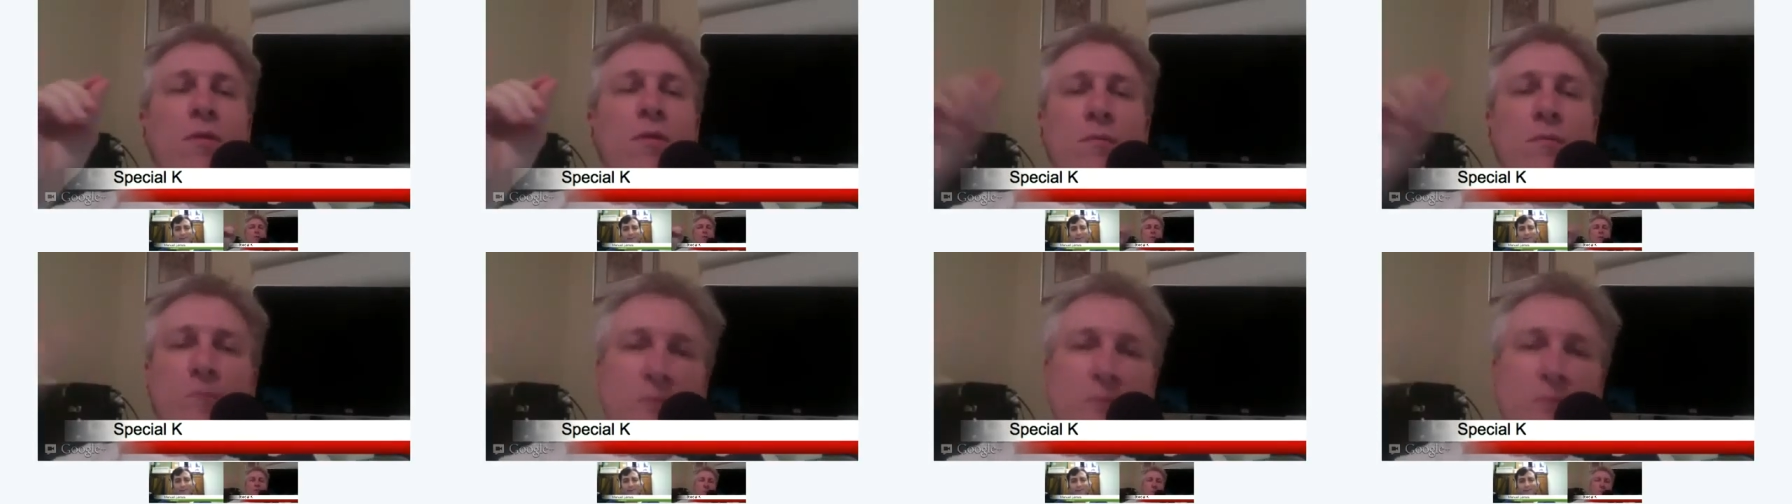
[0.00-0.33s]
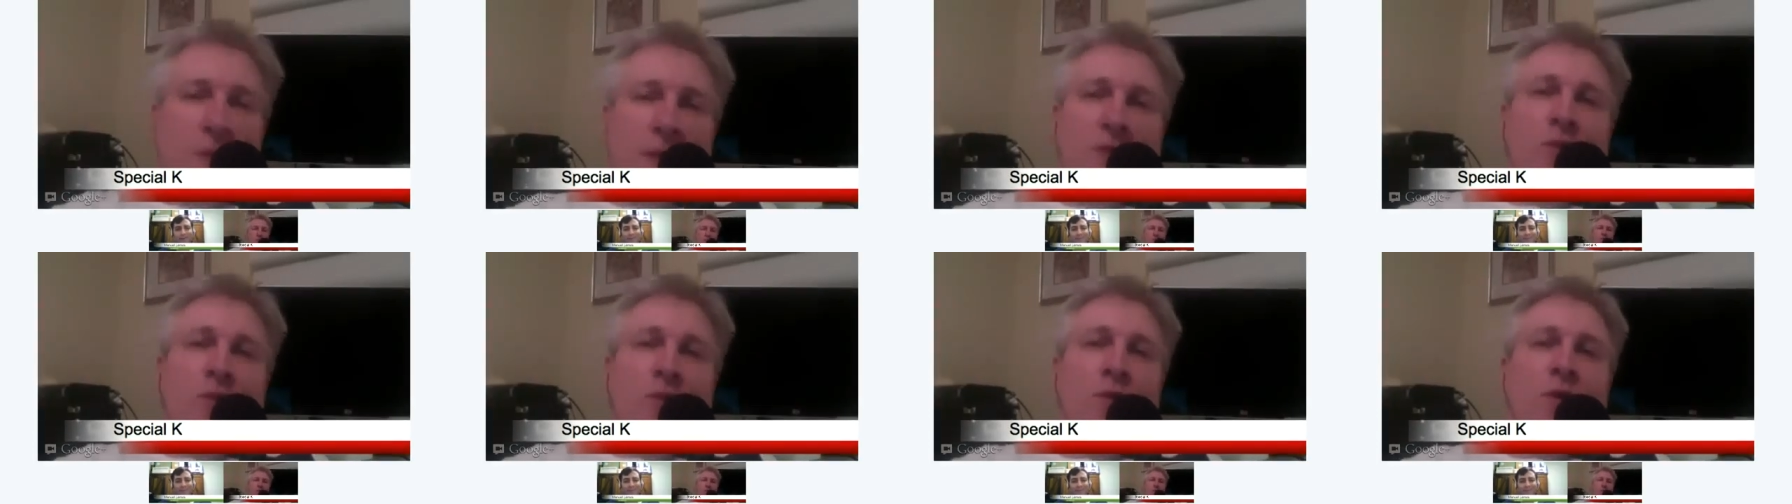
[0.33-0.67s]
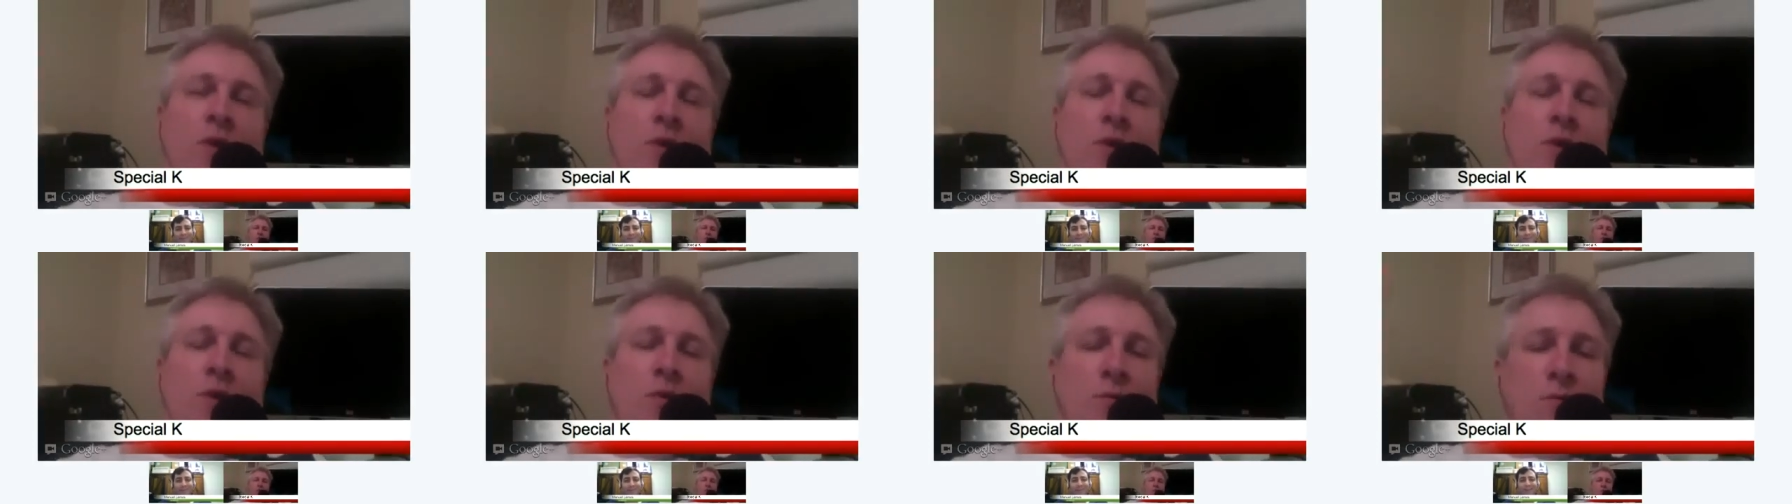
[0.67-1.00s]
Yeah, there you
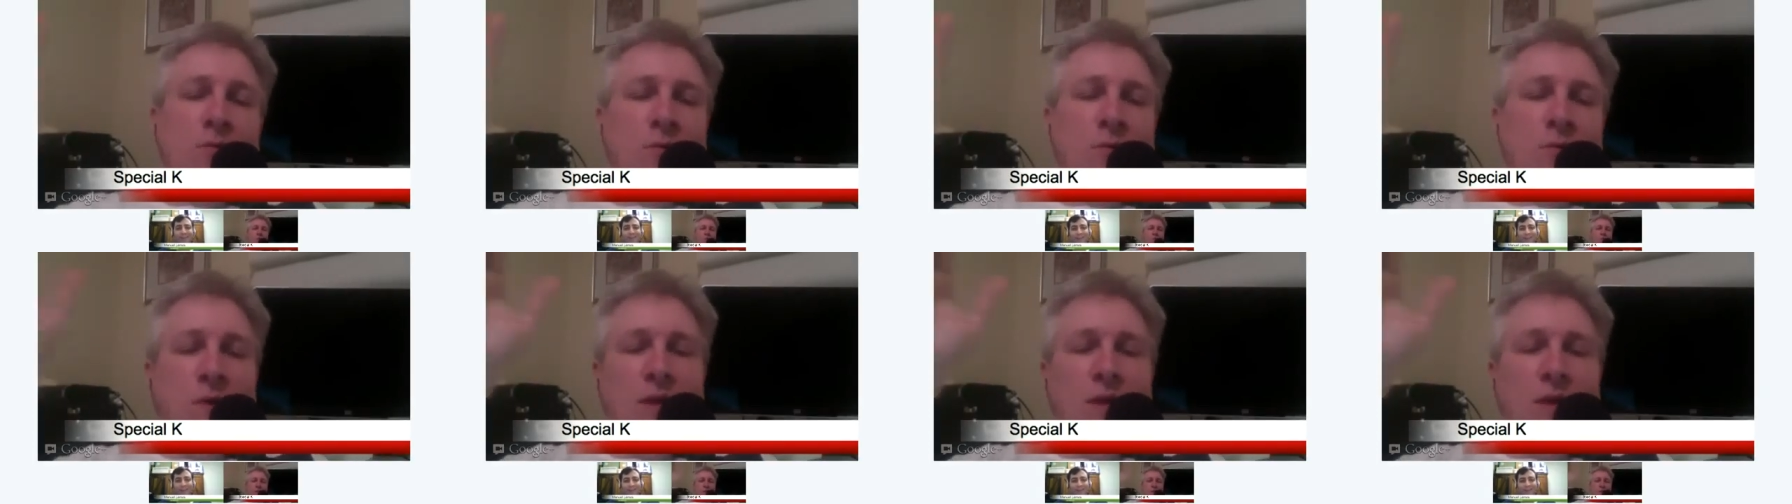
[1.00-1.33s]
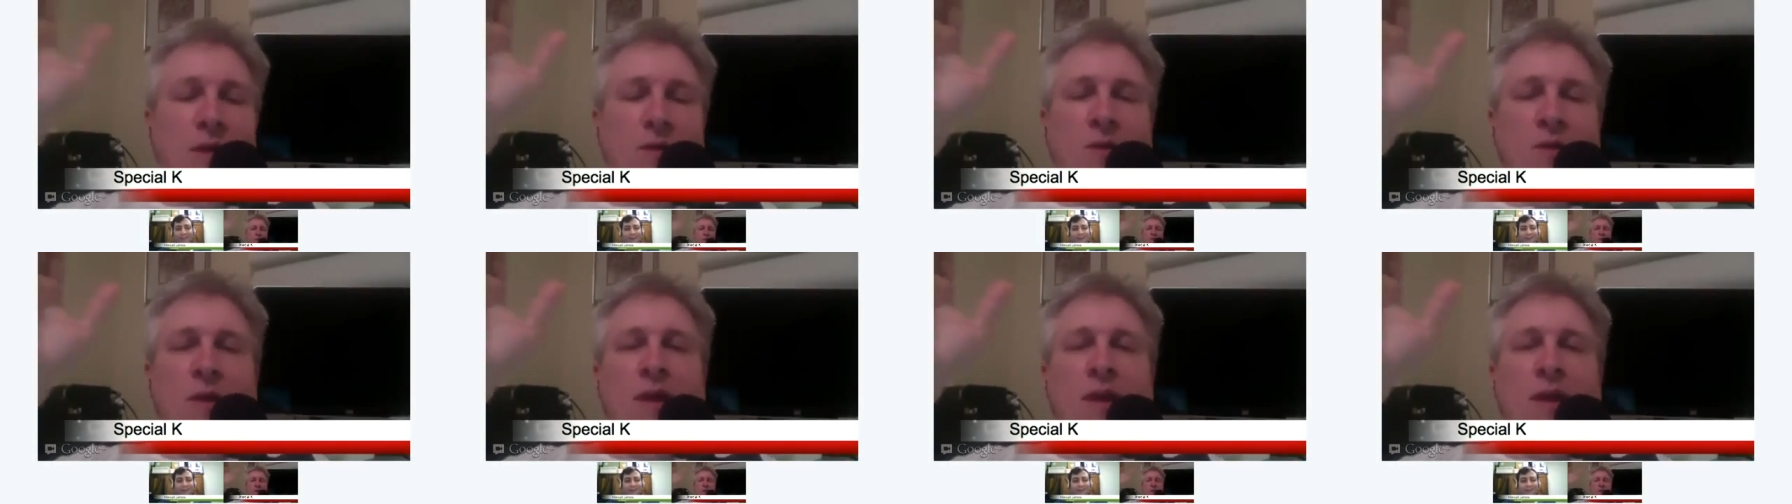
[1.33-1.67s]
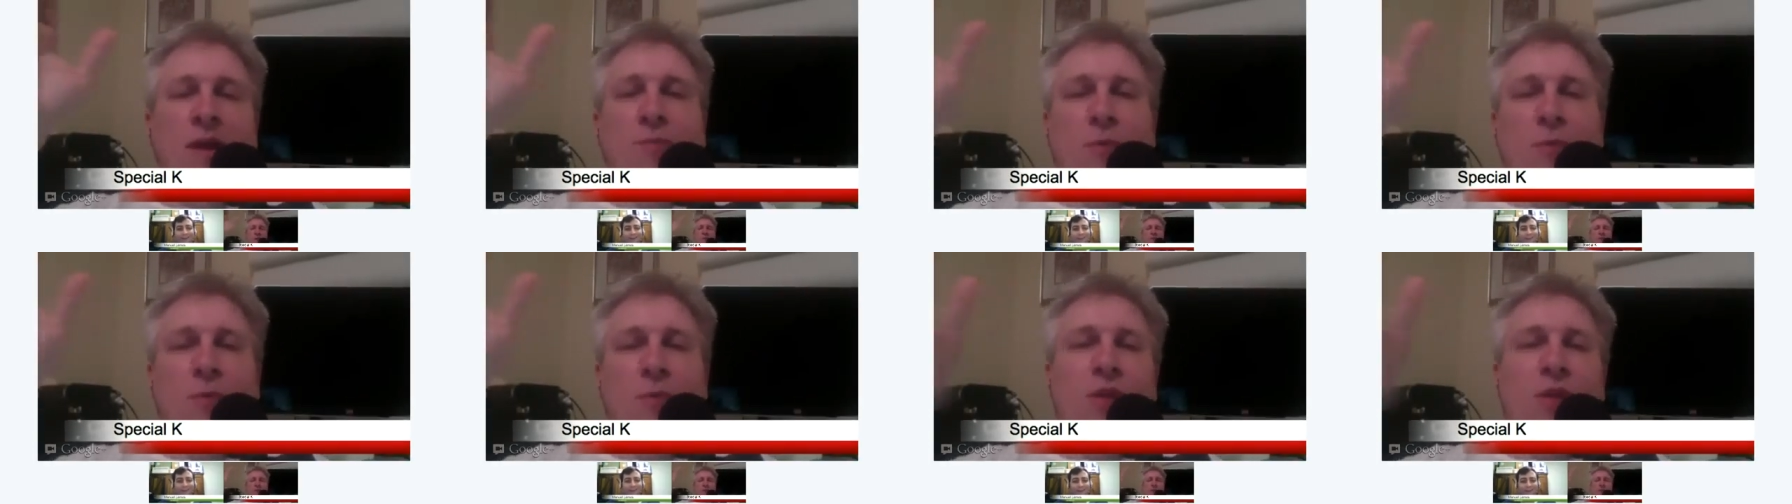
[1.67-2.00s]
go. Okay, you
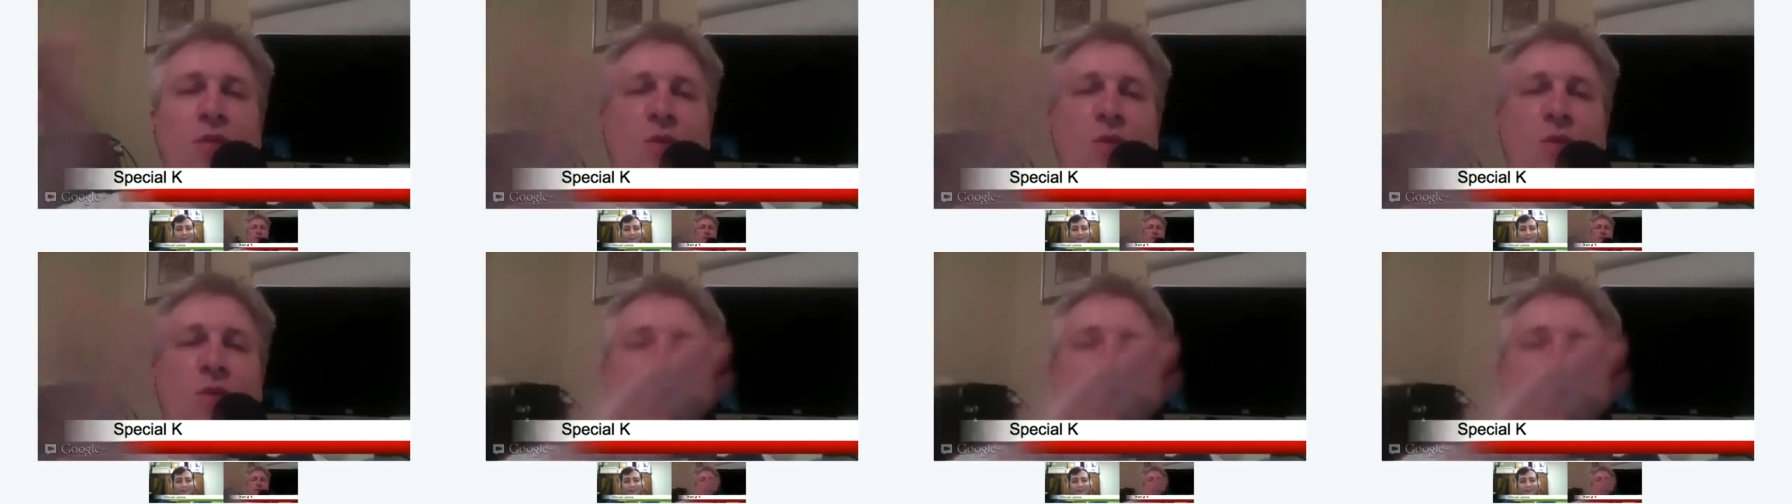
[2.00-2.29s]
asked me what I thought.